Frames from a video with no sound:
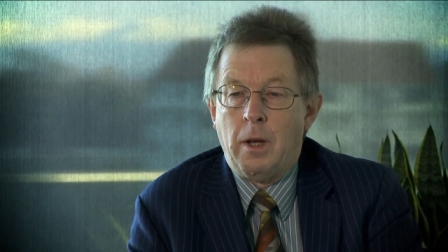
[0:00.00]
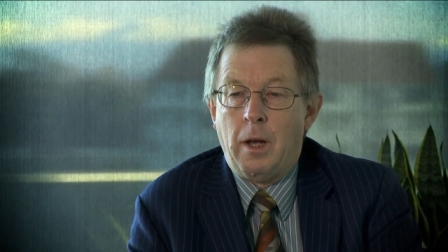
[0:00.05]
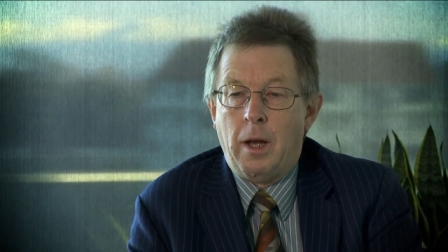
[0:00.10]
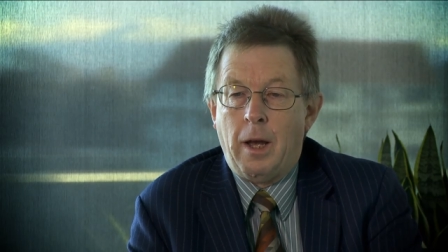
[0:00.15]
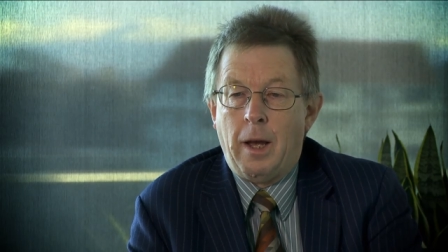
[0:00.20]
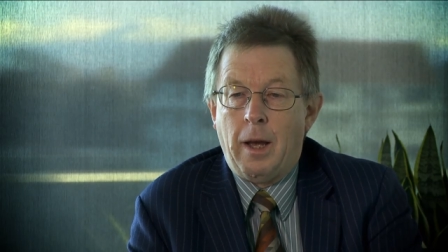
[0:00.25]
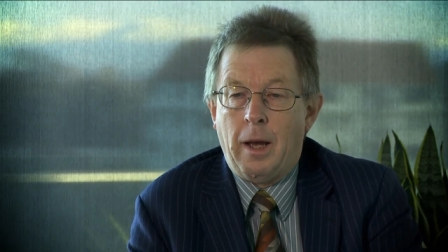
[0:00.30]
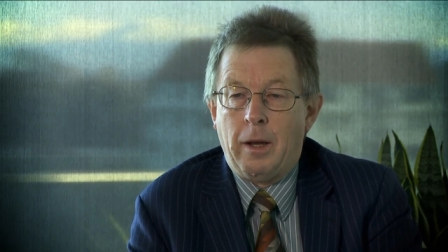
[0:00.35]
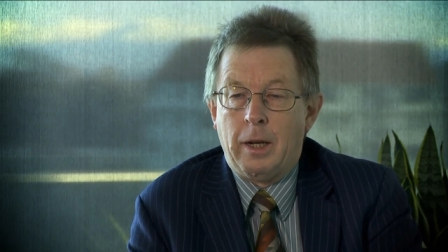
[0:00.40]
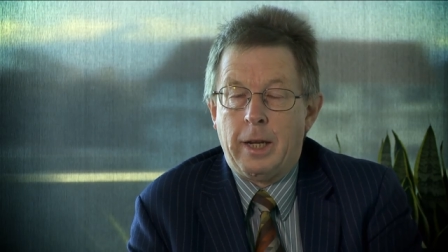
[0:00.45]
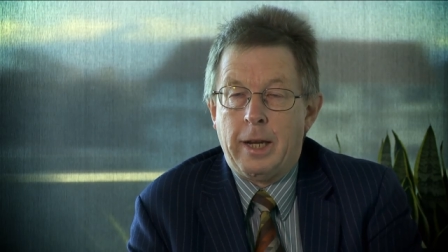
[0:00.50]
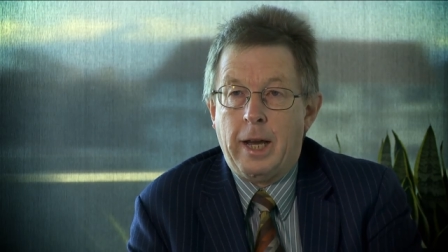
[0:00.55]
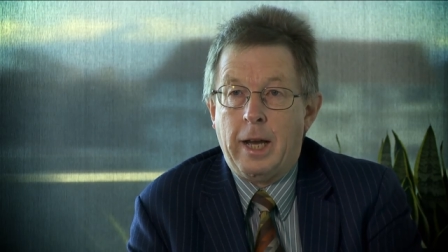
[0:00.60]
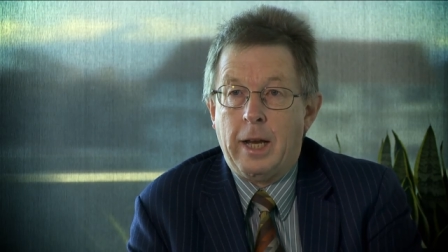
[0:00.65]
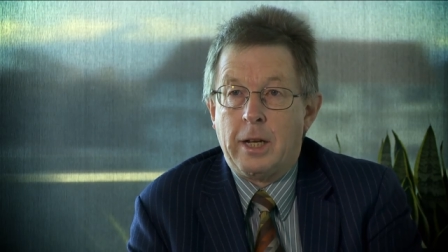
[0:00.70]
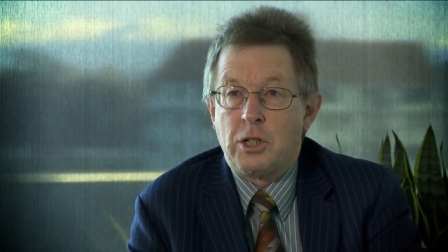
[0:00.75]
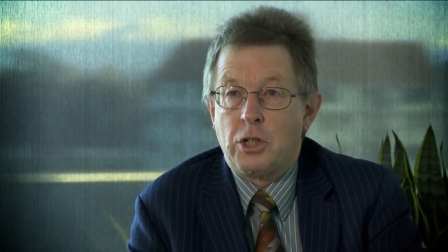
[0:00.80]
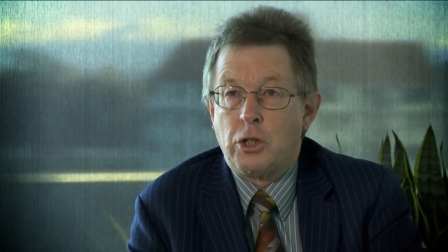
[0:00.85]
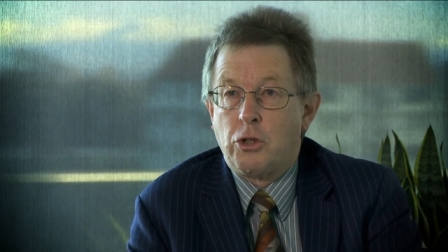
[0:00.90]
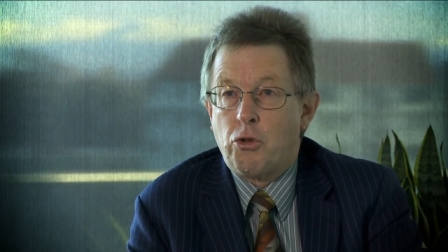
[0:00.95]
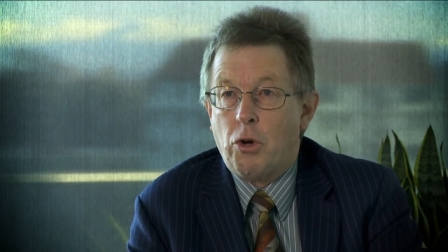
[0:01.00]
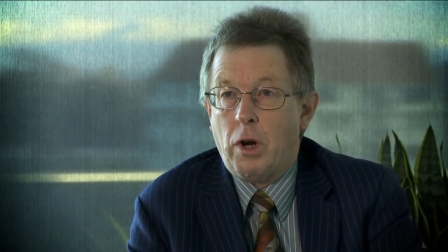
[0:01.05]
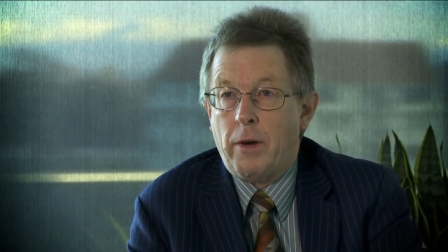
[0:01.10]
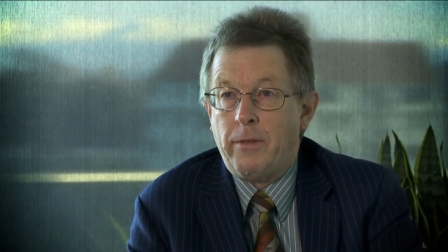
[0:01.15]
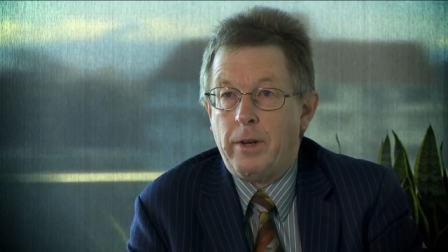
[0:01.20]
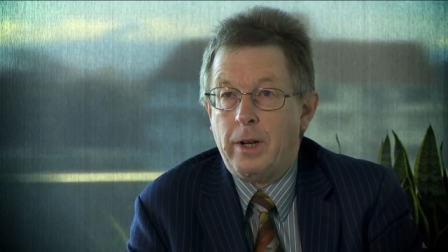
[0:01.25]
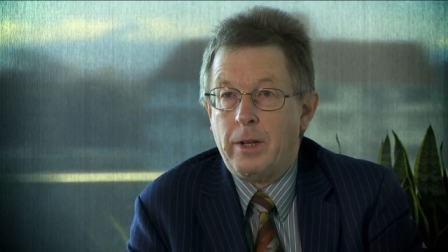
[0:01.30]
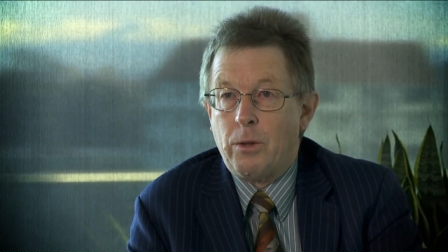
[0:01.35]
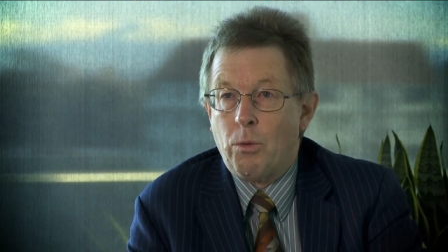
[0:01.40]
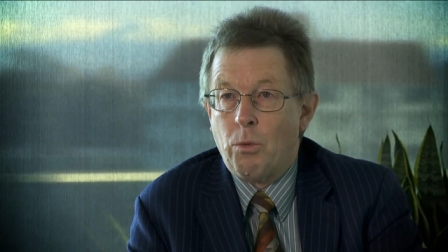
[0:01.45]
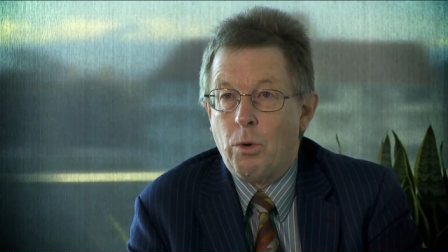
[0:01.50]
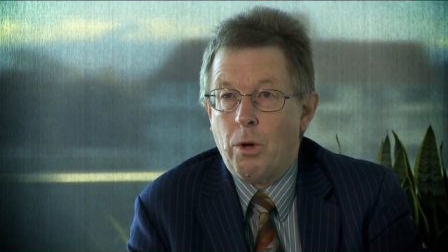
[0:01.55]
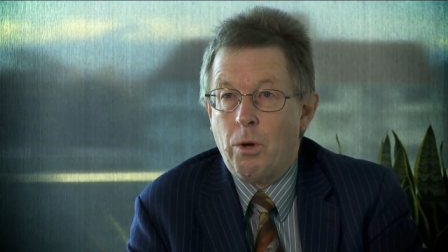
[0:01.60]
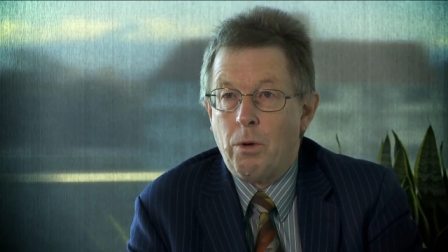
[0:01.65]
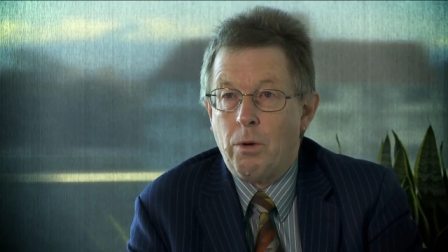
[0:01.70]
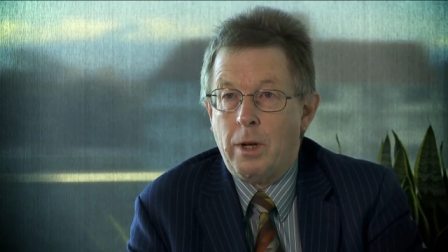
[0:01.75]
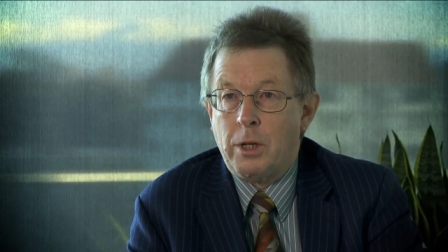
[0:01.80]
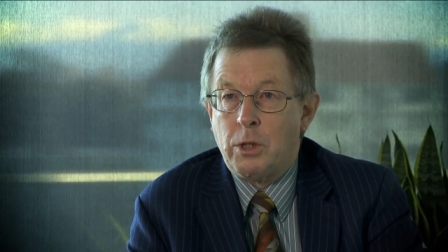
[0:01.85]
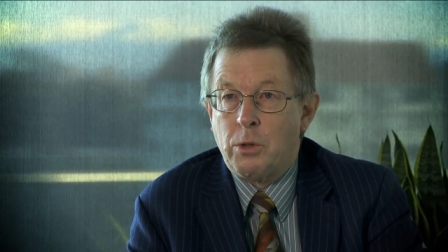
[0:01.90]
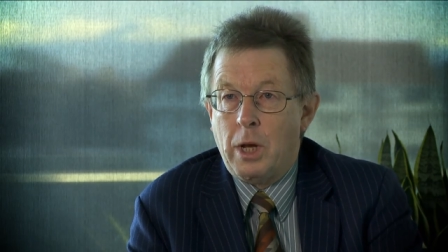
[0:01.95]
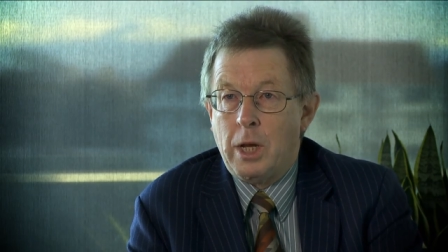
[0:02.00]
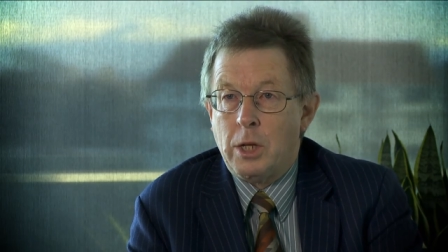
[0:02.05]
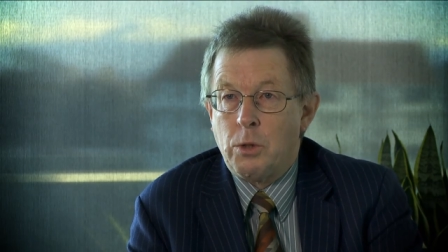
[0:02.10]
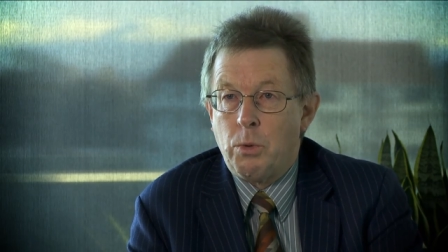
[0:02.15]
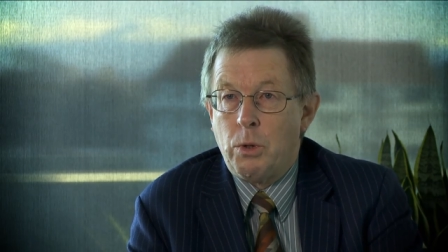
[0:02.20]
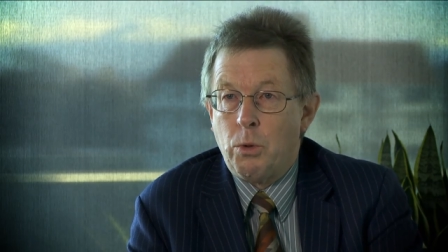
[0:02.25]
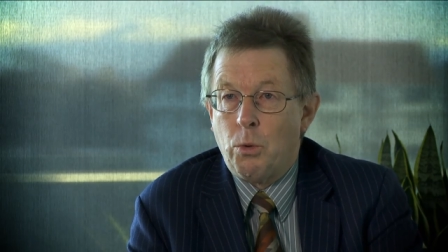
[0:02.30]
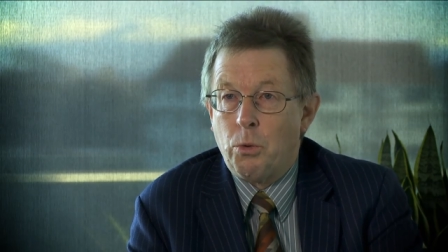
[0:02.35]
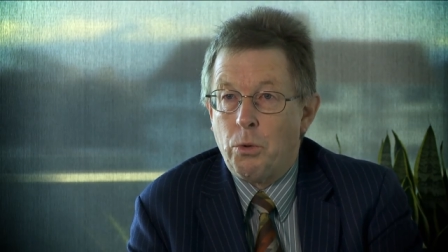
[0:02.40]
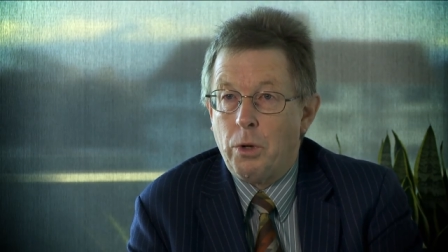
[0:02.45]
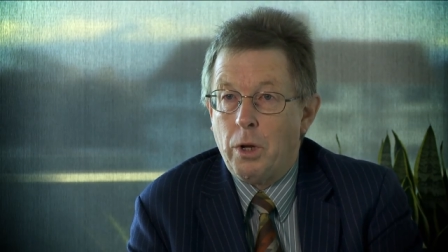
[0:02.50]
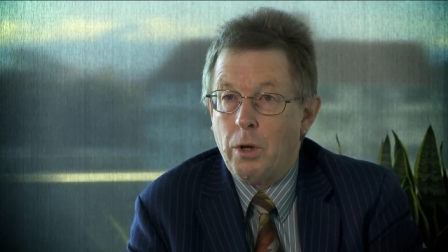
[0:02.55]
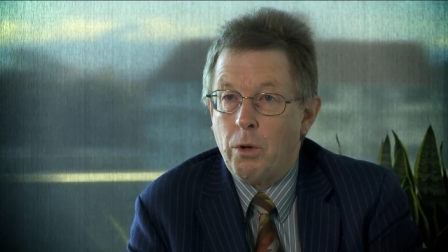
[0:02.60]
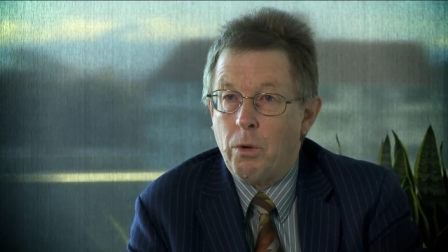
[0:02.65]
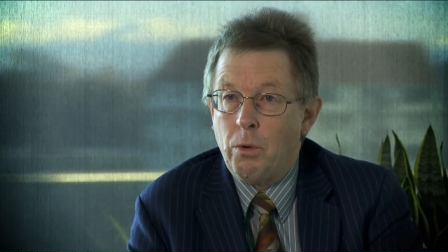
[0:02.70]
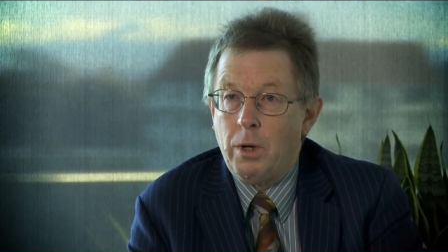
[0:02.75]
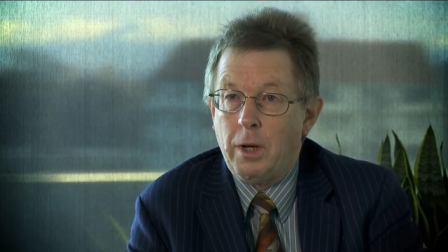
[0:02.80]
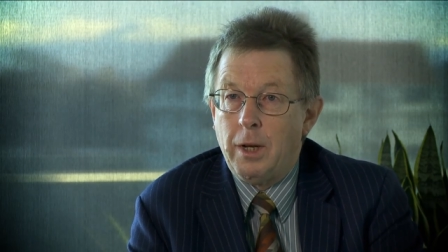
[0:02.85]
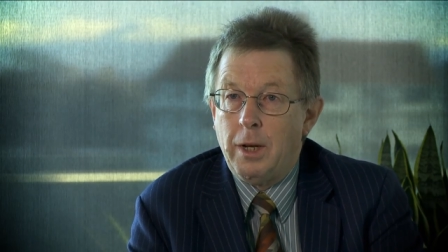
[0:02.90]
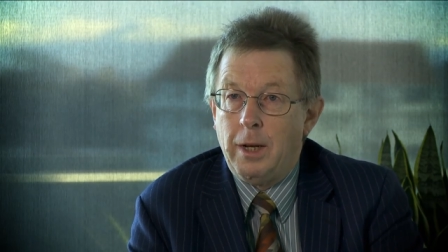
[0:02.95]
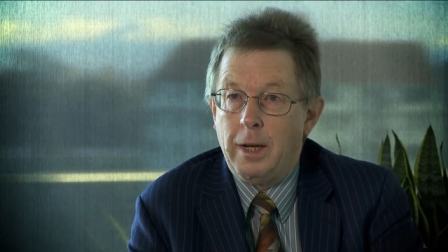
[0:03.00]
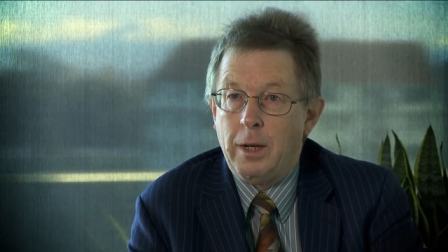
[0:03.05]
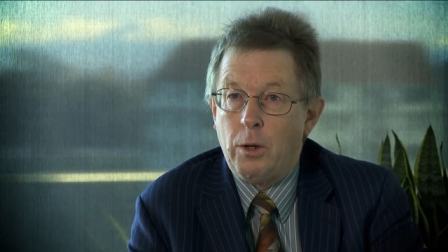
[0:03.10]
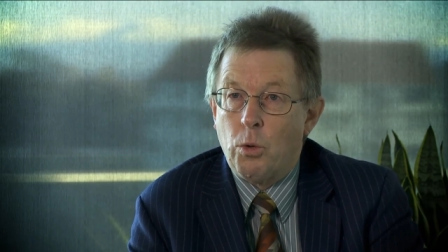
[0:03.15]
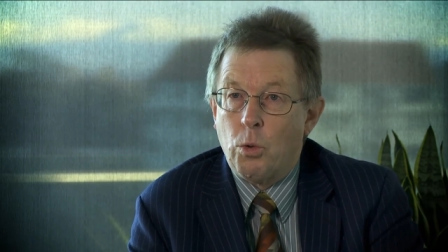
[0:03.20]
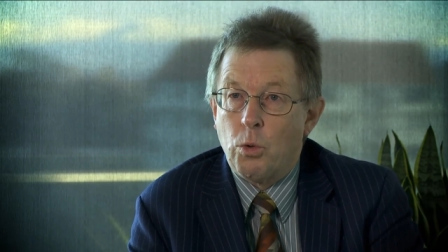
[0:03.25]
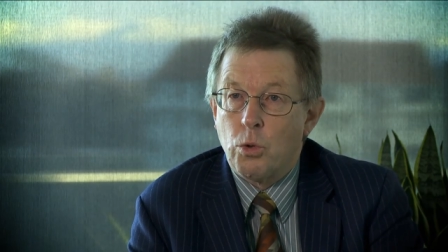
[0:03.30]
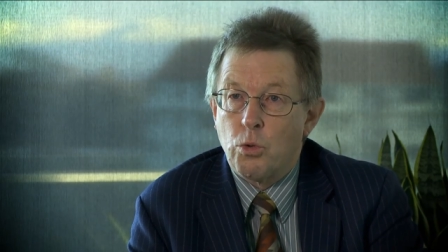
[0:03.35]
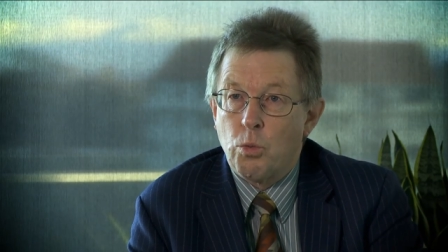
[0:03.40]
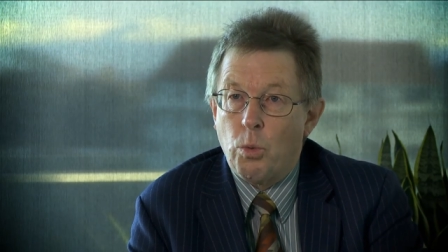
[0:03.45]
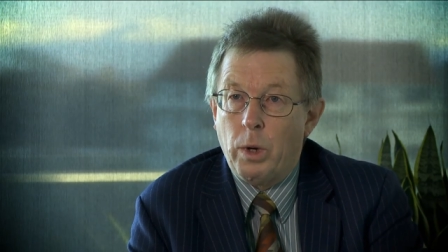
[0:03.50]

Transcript: Uh, cars driving down the road, as, as we all know, clearly cause